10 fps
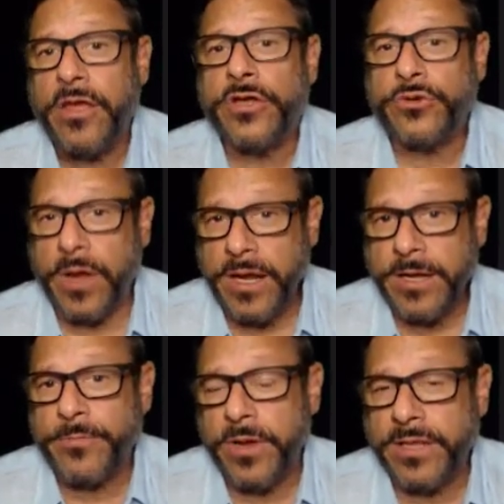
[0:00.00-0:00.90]
trying
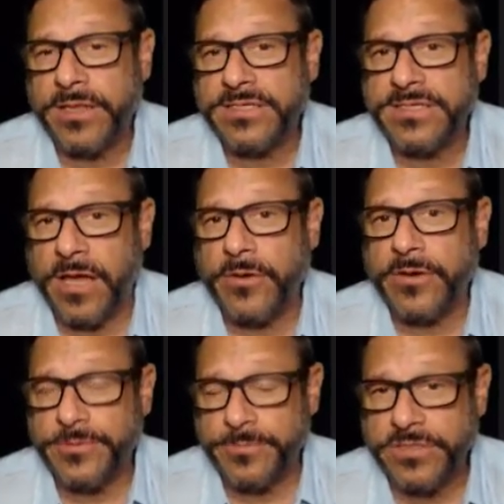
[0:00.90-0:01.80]
to break this down
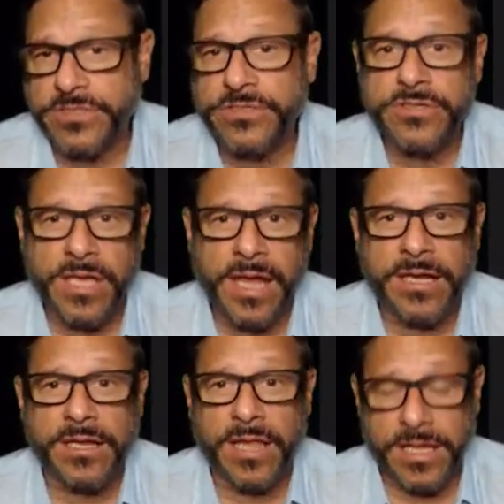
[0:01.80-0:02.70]
as much as you can
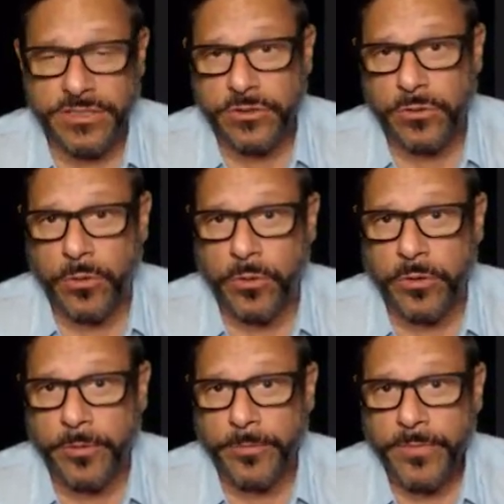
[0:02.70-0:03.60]
into logical order.